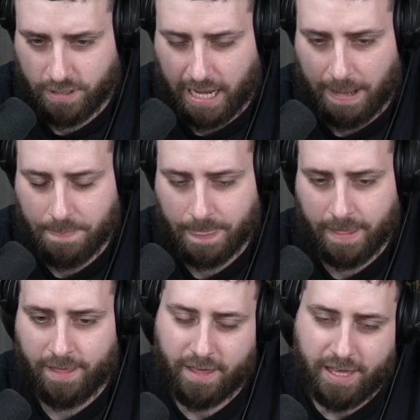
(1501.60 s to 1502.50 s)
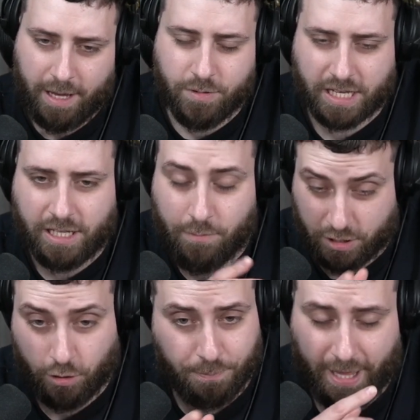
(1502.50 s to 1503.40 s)
Yeah. It was a
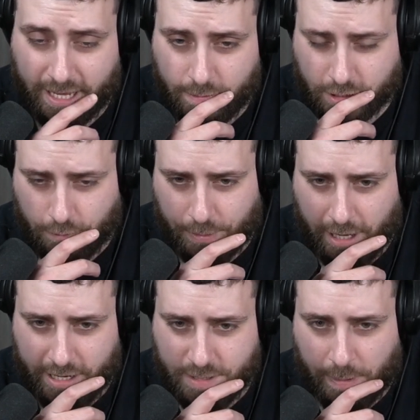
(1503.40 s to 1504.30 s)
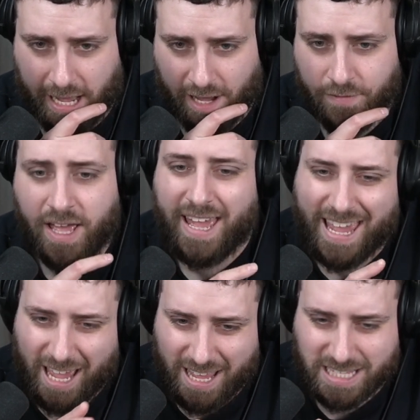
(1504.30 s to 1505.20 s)
good play. It was a good play on his behalf.
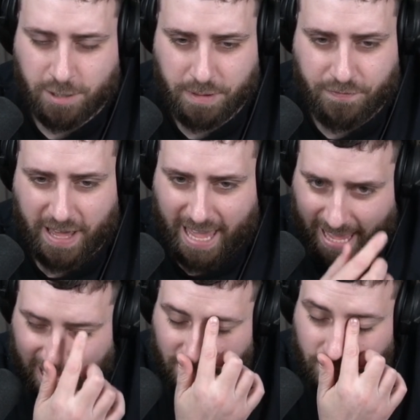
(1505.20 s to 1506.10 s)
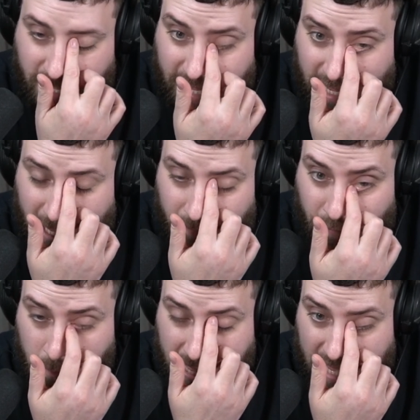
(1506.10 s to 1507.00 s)
To be fair,
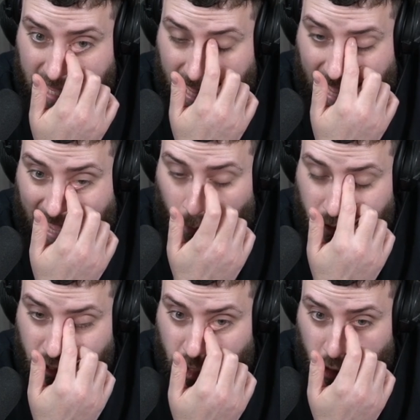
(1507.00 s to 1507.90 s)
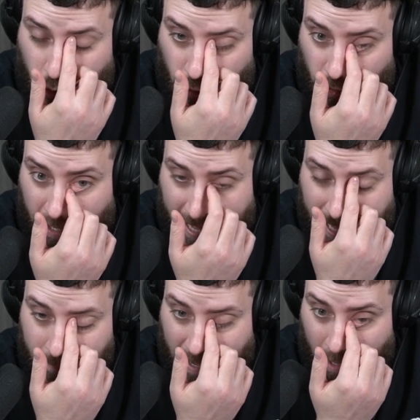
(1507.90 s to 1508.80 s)
for me, I wasn't sure
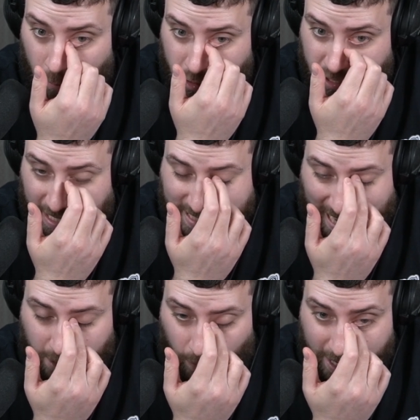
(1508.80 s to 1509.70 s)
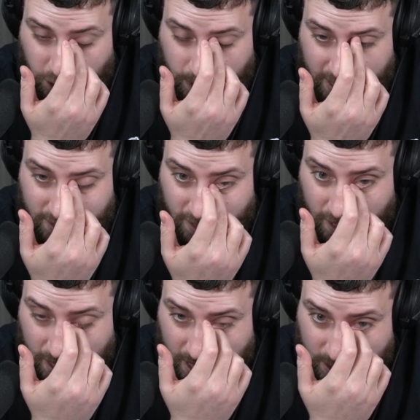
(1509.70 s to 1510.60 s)
how much the attack Raichu did.
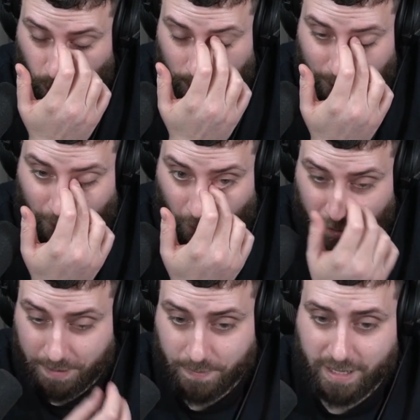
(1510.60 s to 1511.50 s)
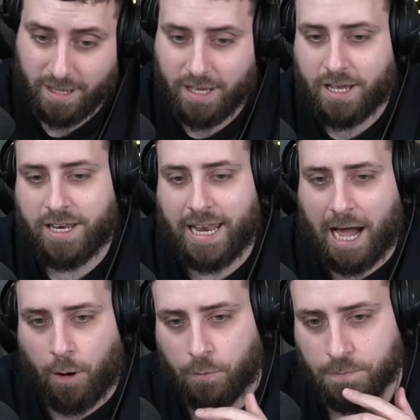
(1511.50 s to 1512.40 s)
140.
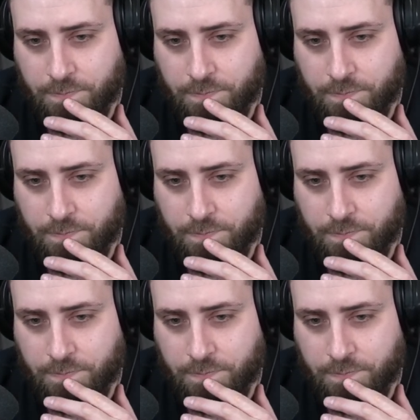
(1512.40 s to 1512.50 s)
Now,